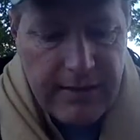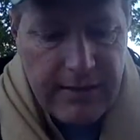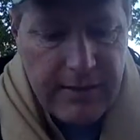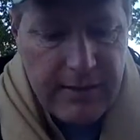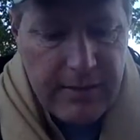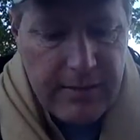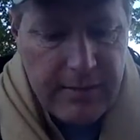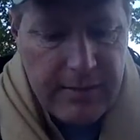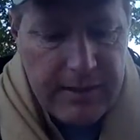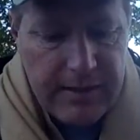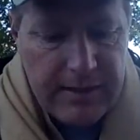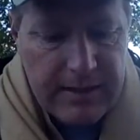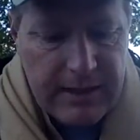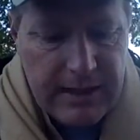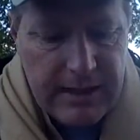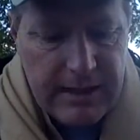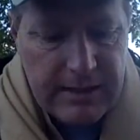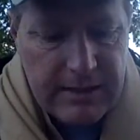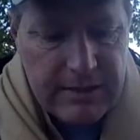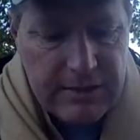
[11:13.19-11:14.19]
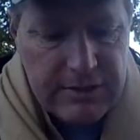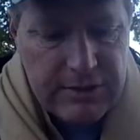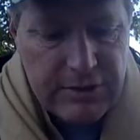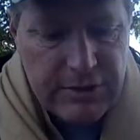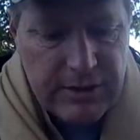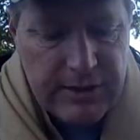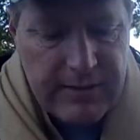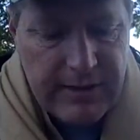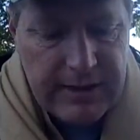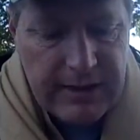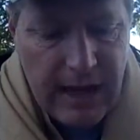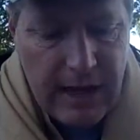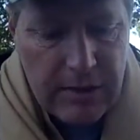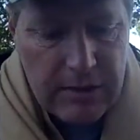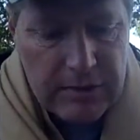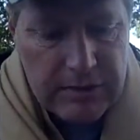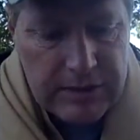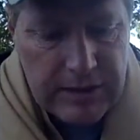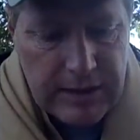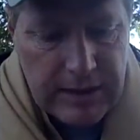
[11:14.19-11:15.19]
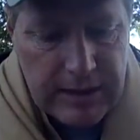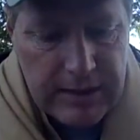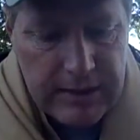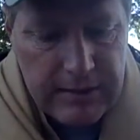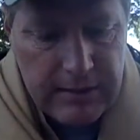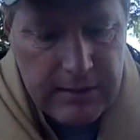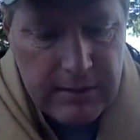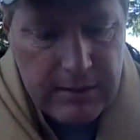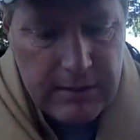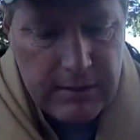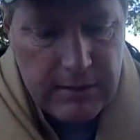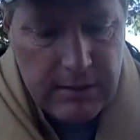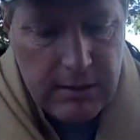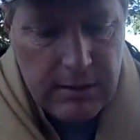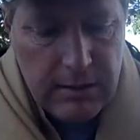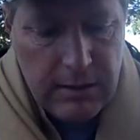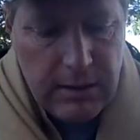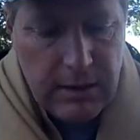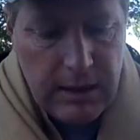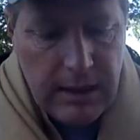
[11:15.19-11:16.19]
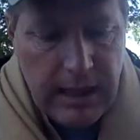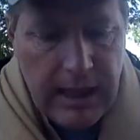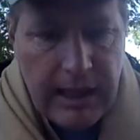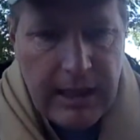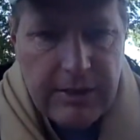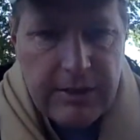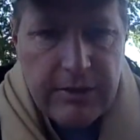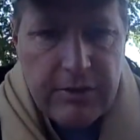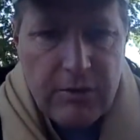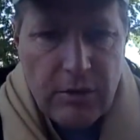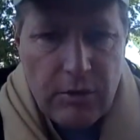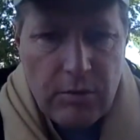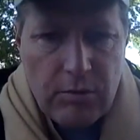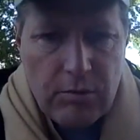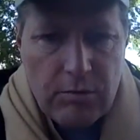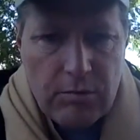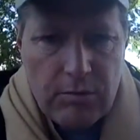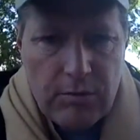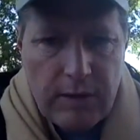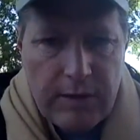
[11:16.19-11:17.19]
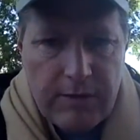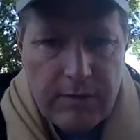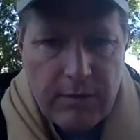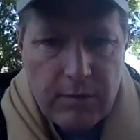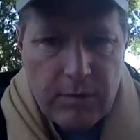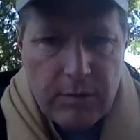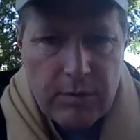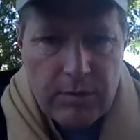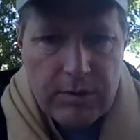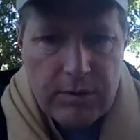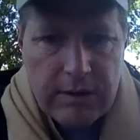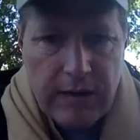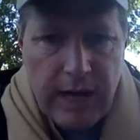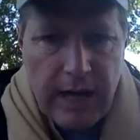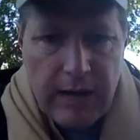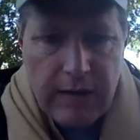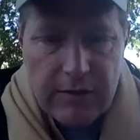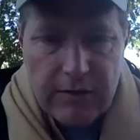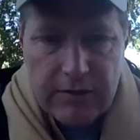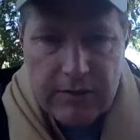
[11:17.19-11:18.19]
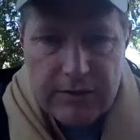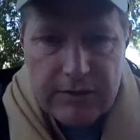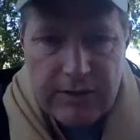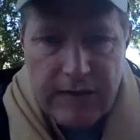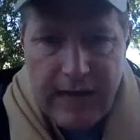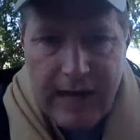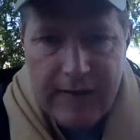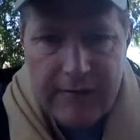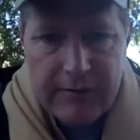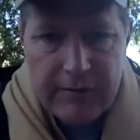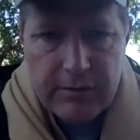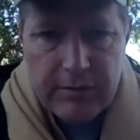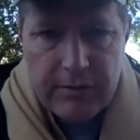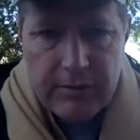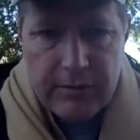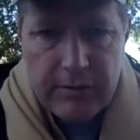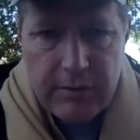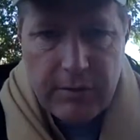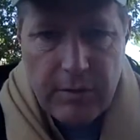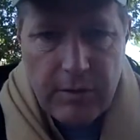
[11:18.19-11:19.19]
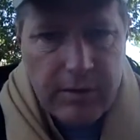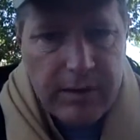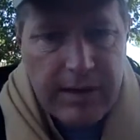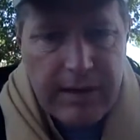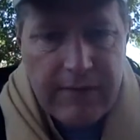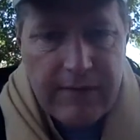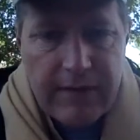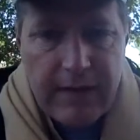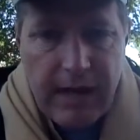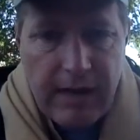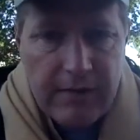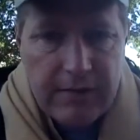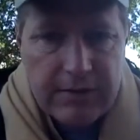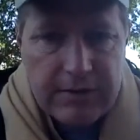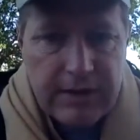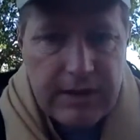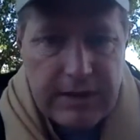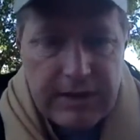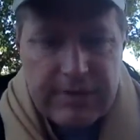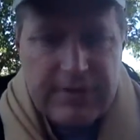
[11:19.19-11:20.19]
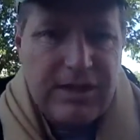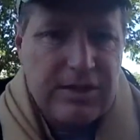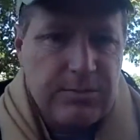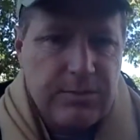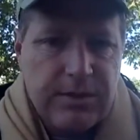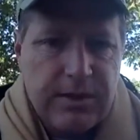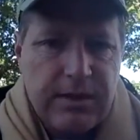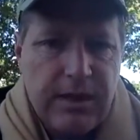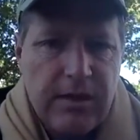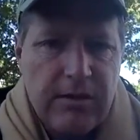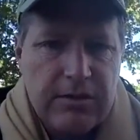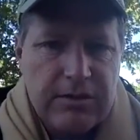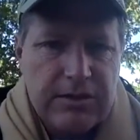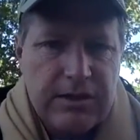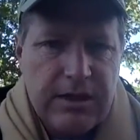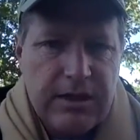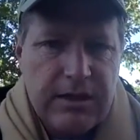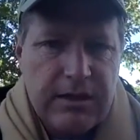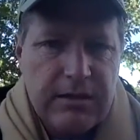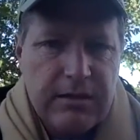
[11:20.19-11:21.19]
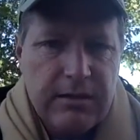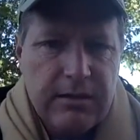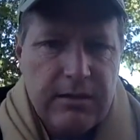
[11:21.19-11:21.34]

The big key is you need that dollar sign, and you don't write the word dollars after you already have the dollar sign, because that's what the dollar sign